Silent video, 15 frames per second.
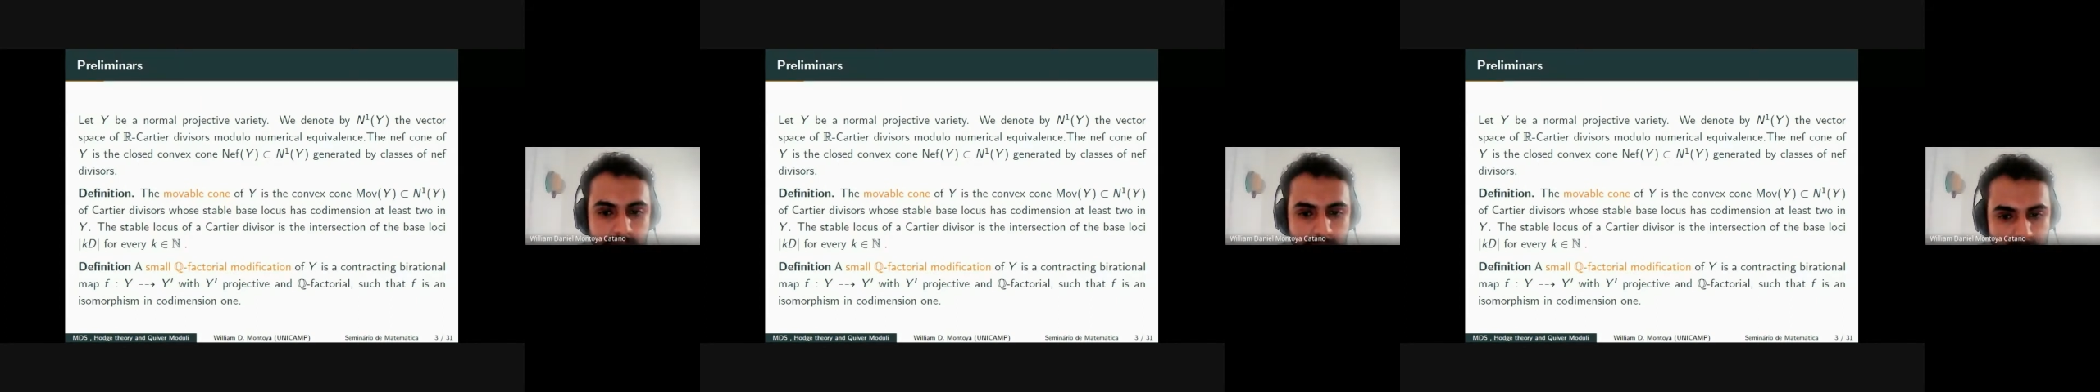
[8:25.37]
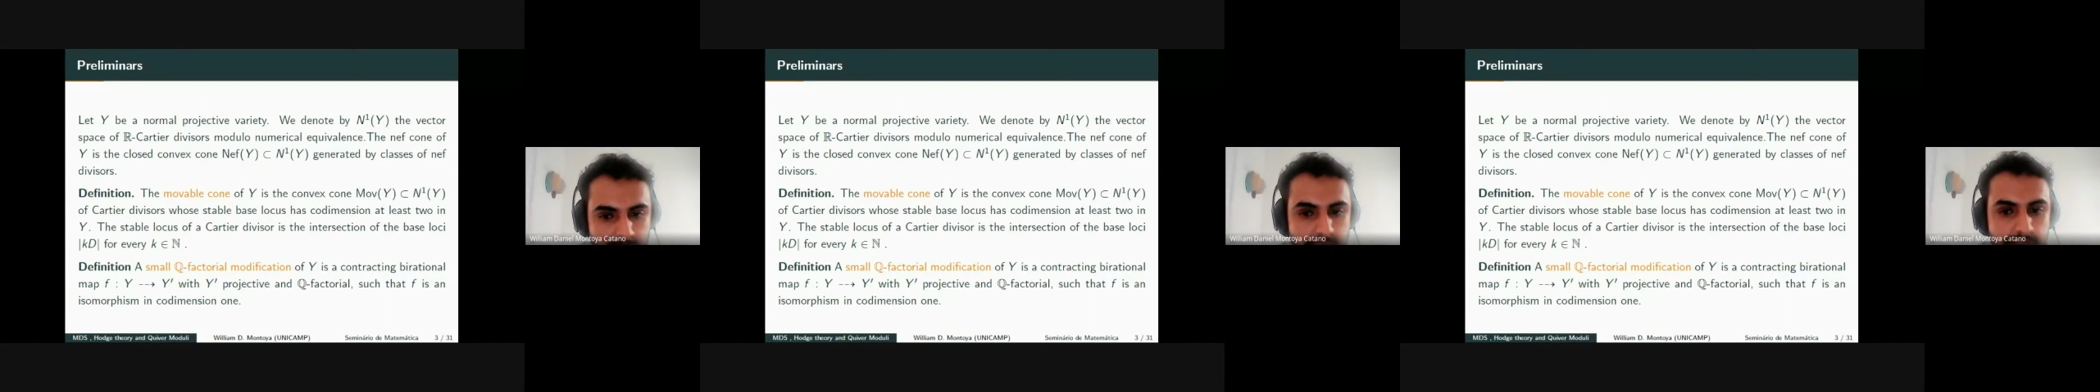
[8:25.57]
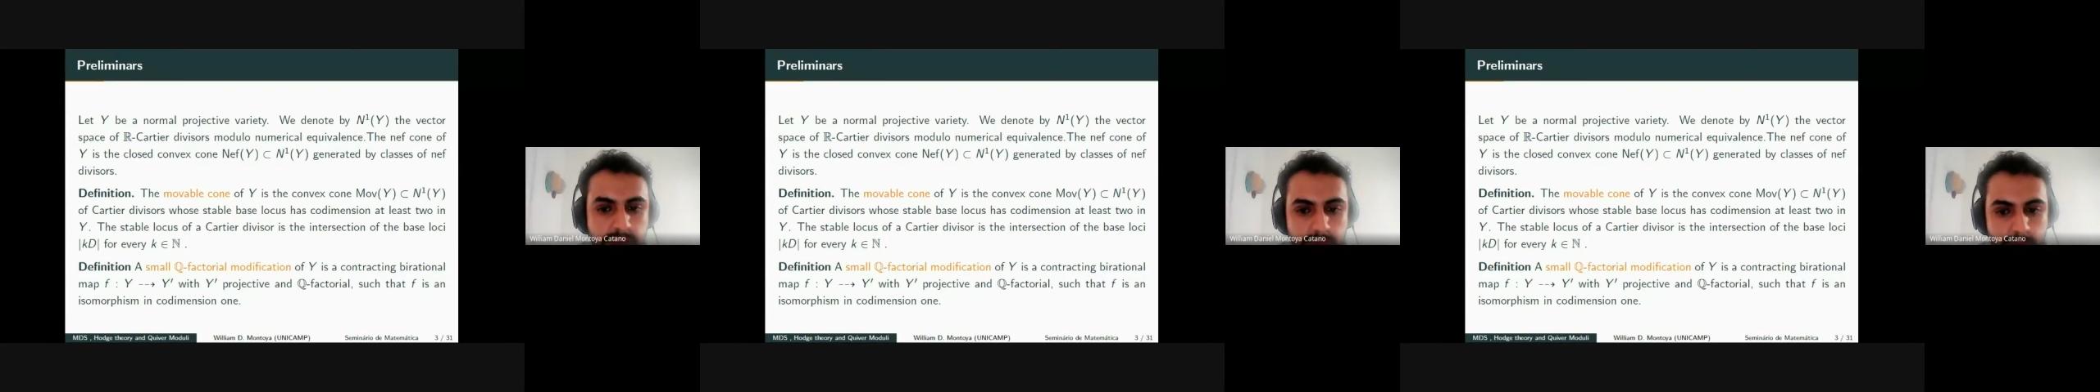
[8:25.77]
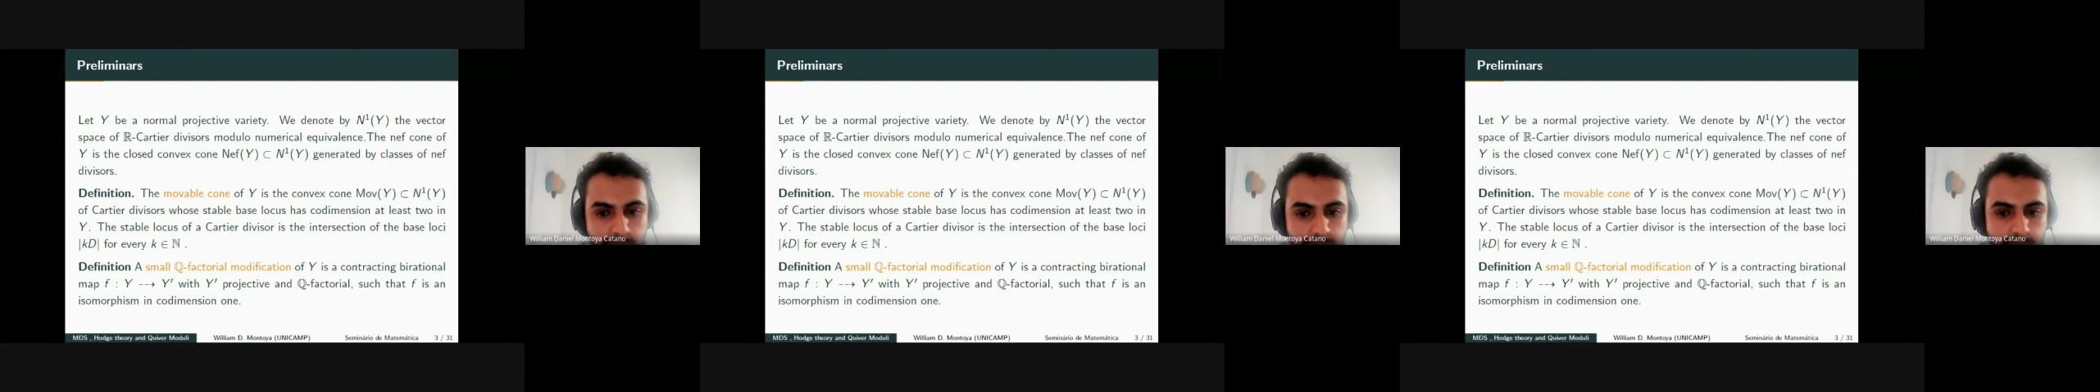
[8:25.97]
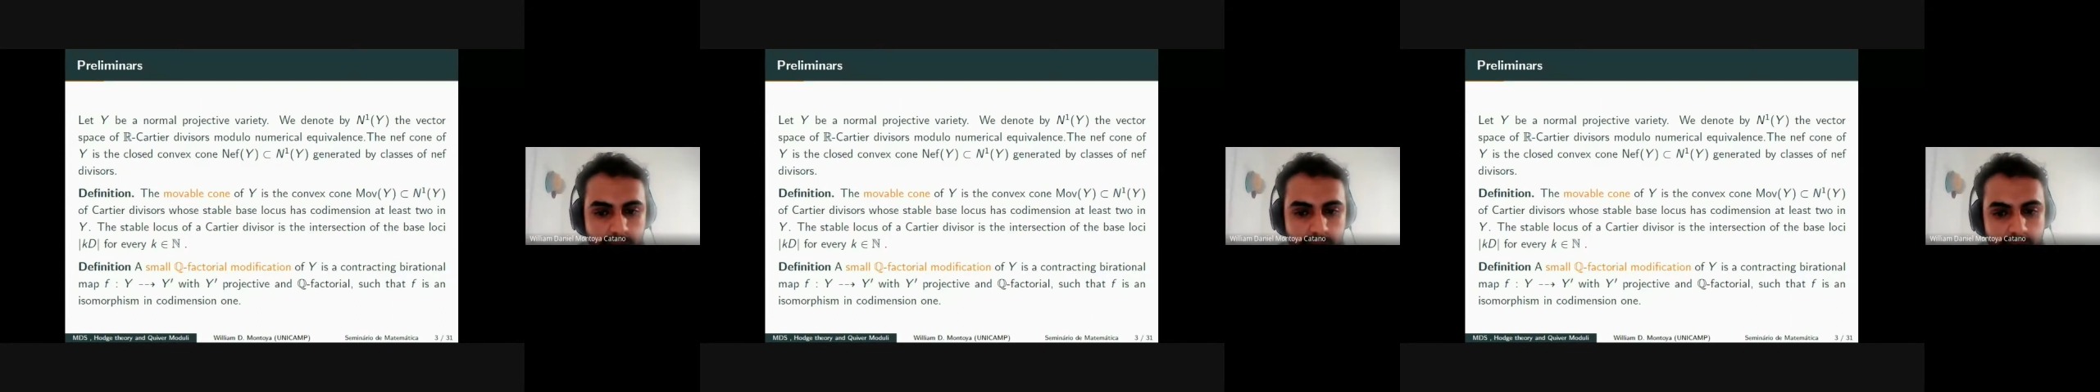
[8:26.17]
which is
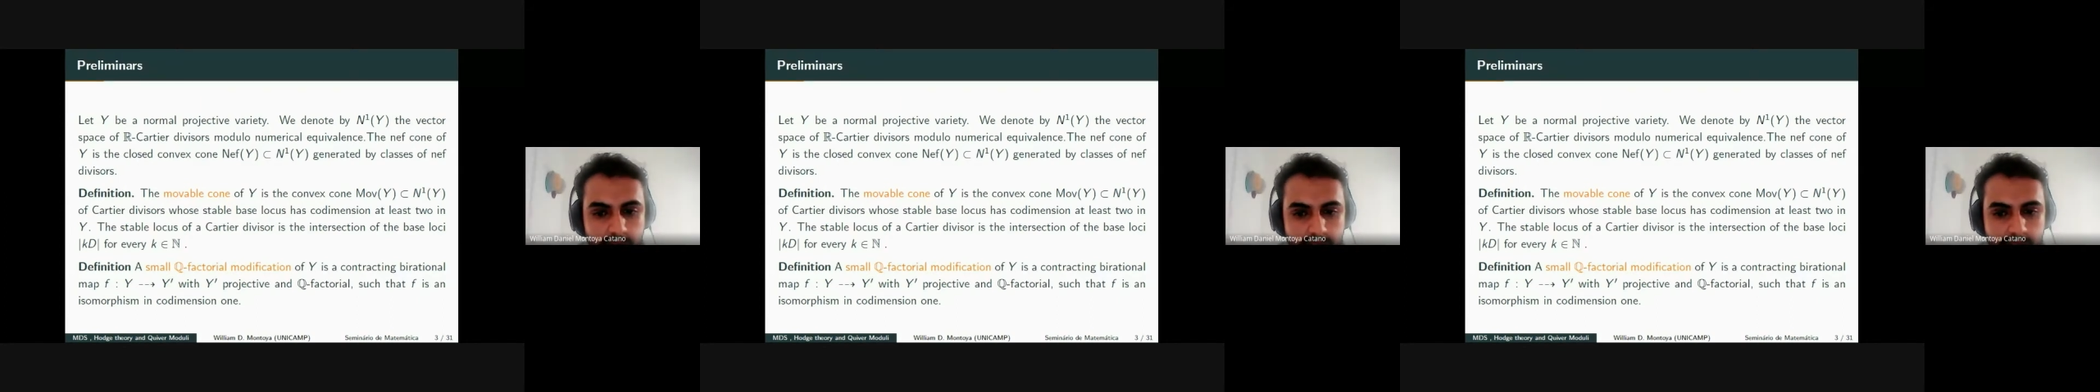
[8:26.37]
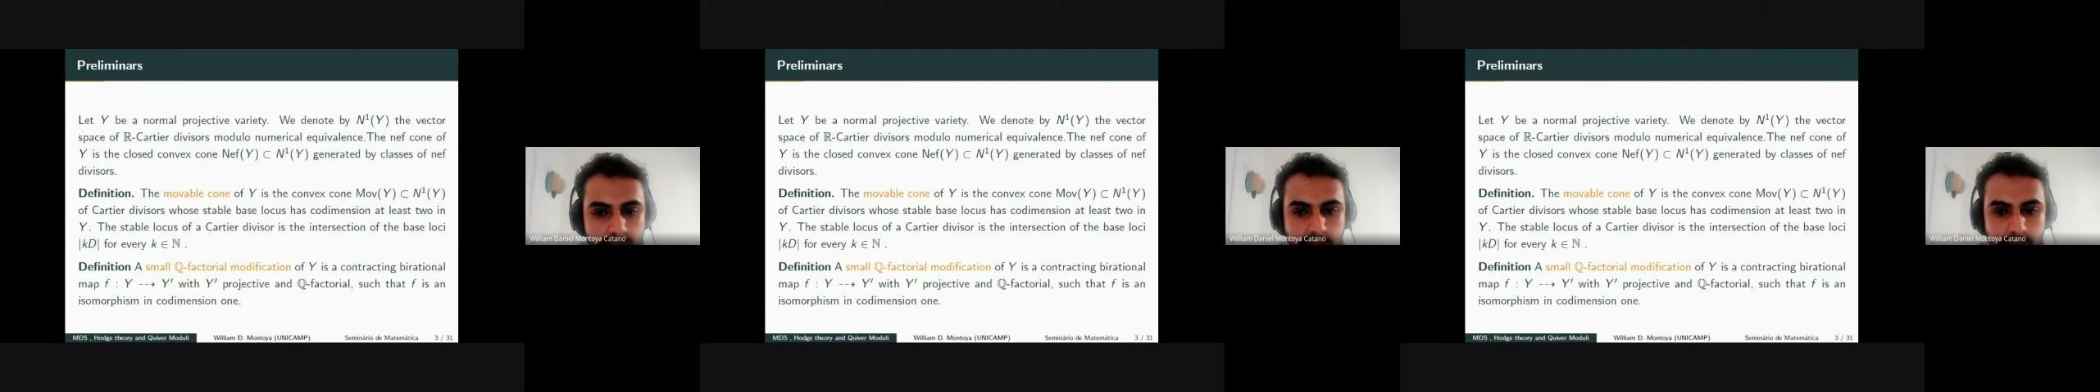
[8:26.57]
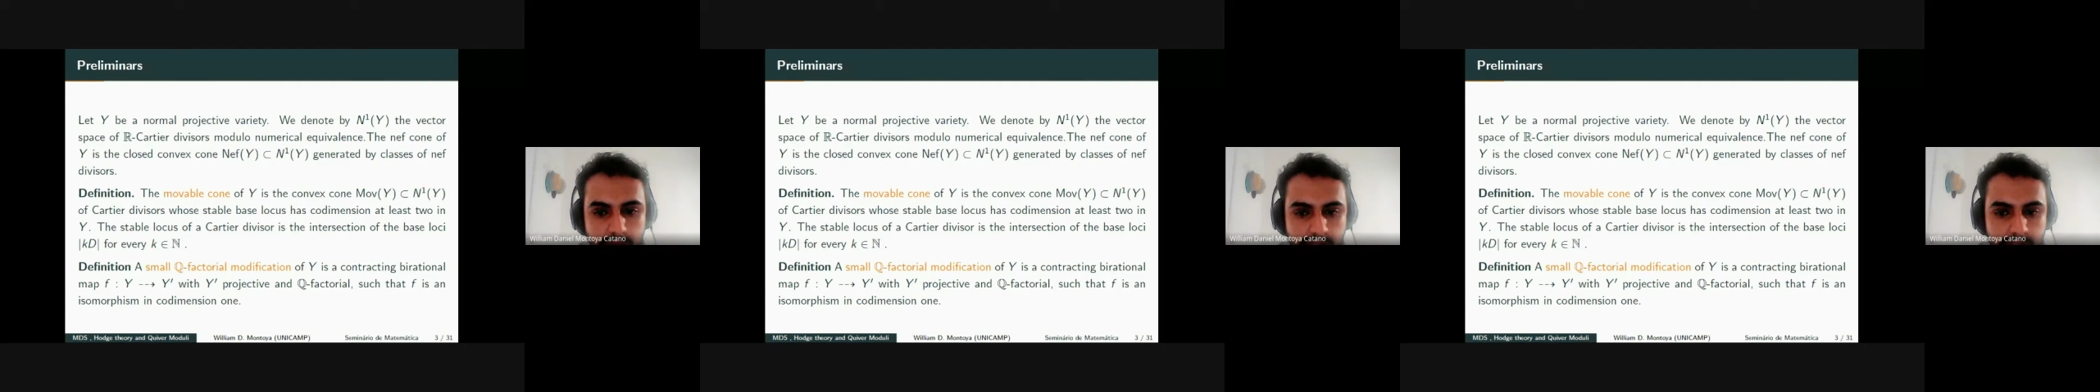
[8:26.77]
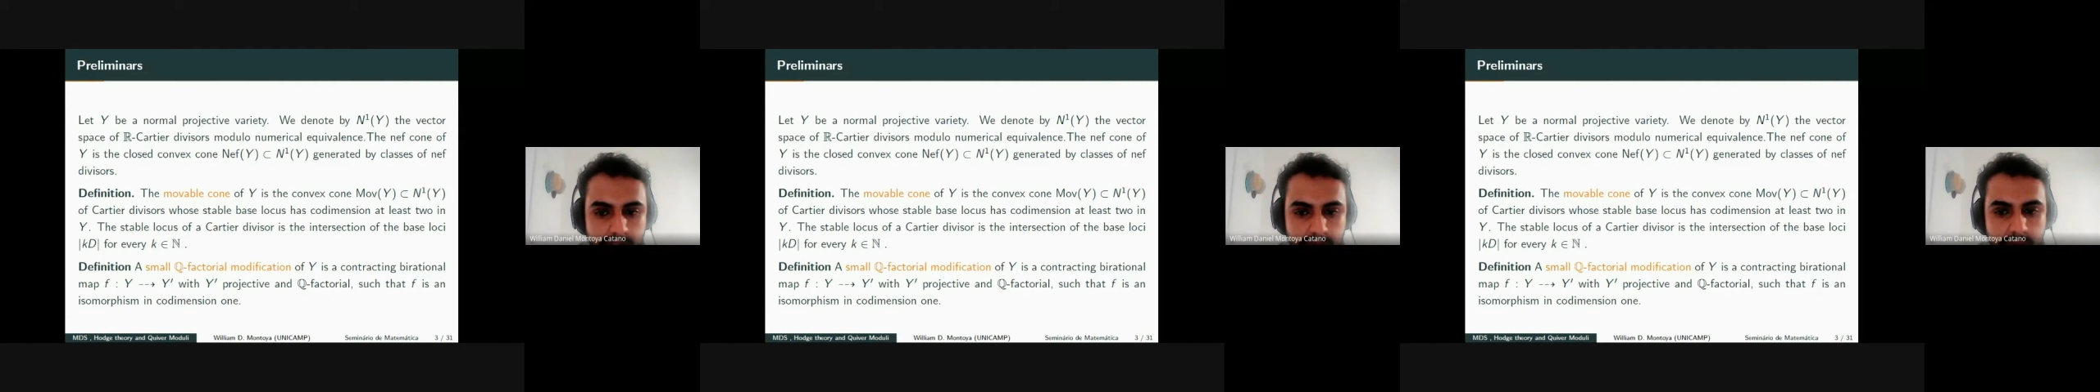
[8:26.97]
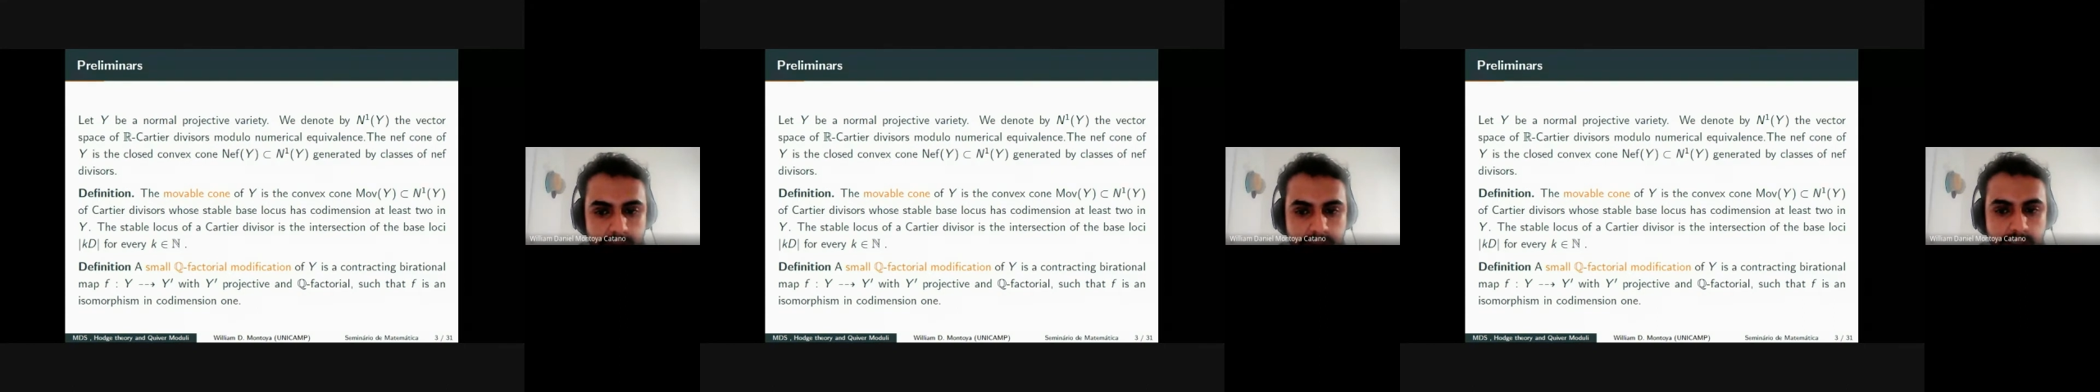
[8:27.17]

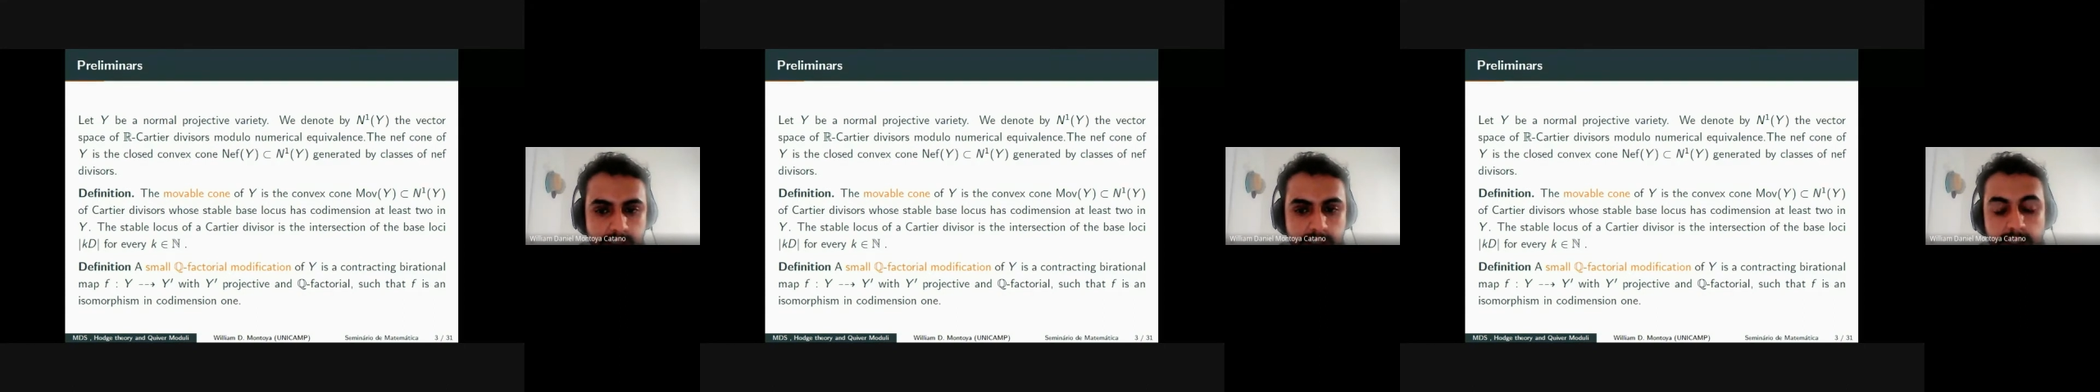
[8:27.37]
cofactorial.